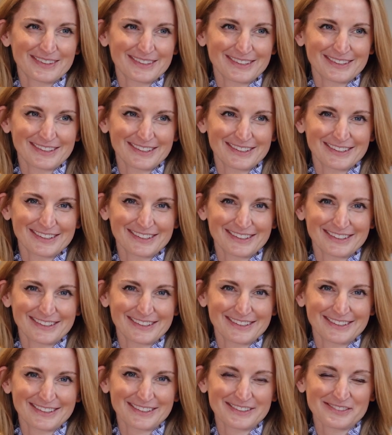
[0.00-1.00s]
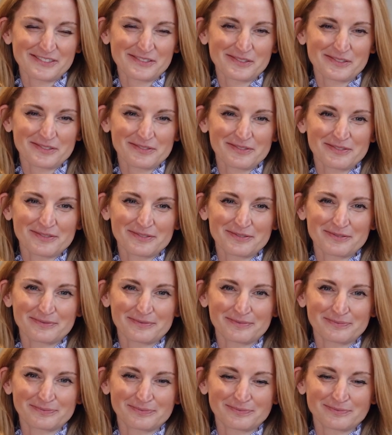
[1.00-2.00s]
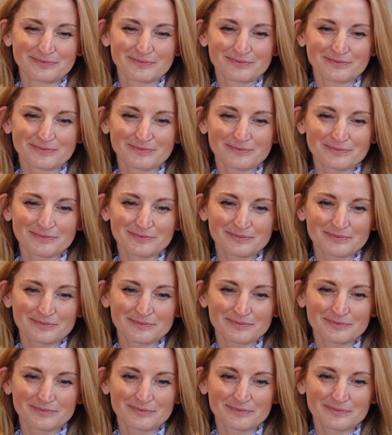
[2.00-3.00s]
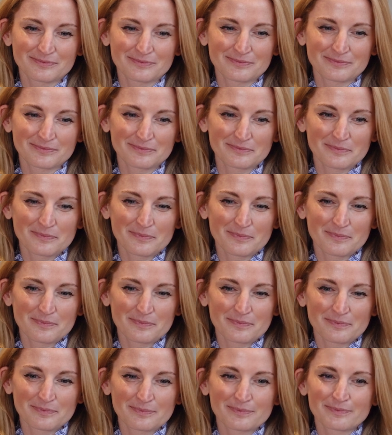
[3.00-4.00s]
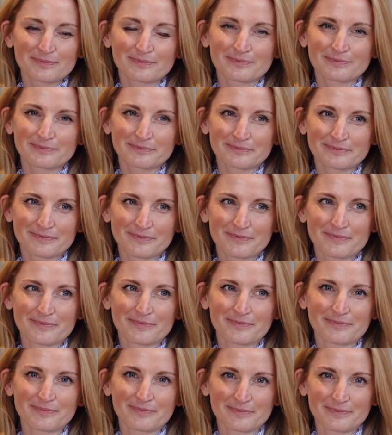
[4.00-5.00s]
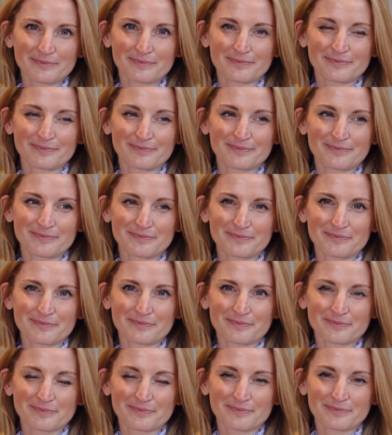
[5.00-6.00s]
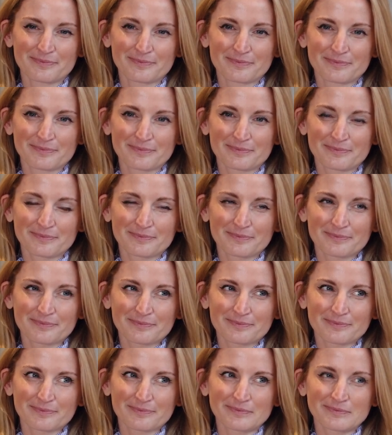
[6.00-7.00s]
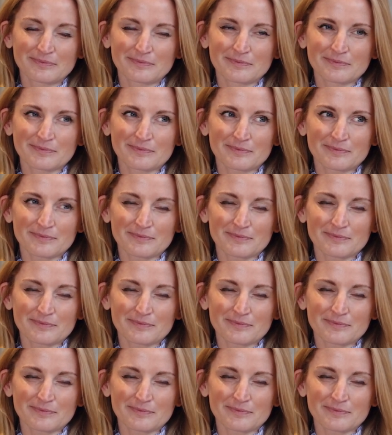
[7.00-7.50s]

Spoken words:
This person isn't speaking.